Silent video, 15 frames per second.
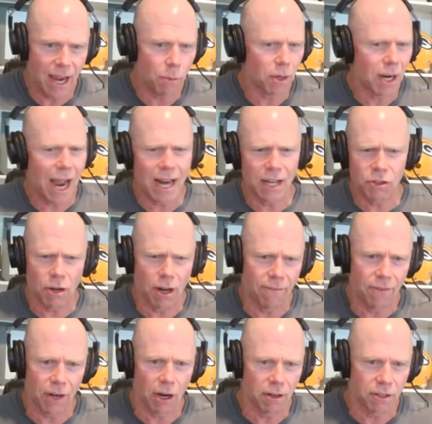We're kind of trying to
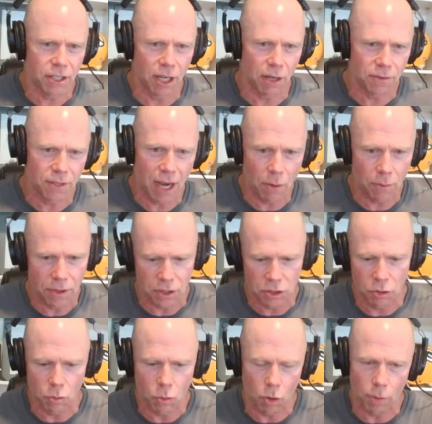figure ourselves out with this
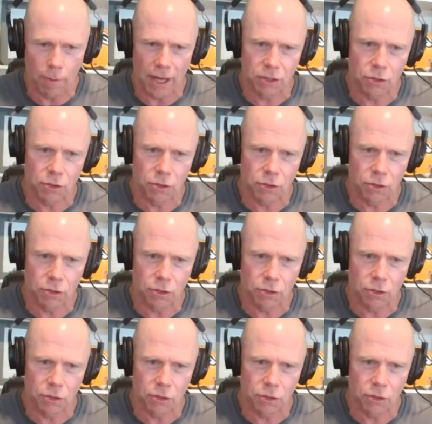new quarterback,